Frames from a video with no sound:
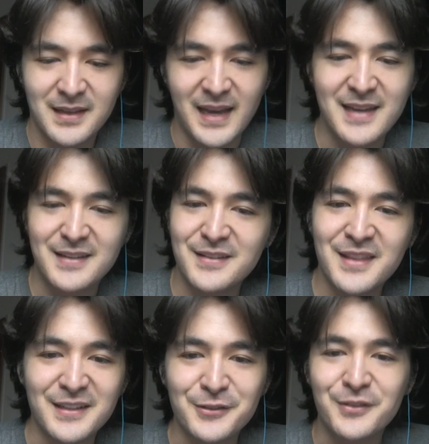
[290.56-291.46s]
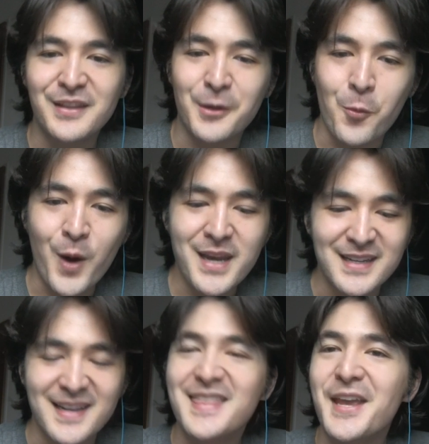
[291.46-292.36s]
And they are
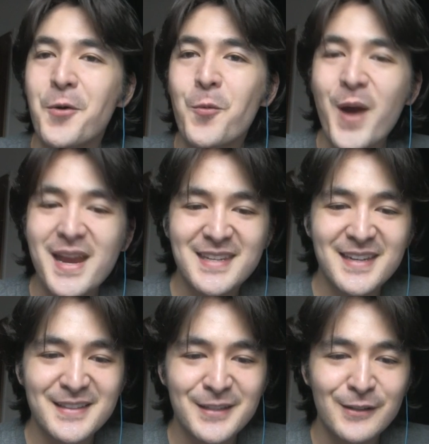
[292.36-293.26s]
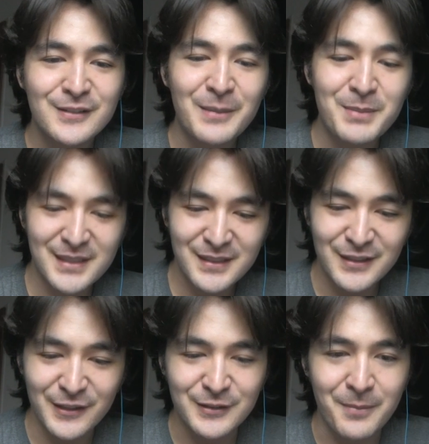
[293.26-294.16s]
waiting till somebody
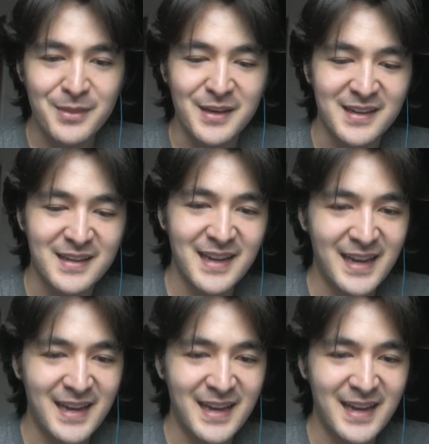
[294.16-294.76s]
does something.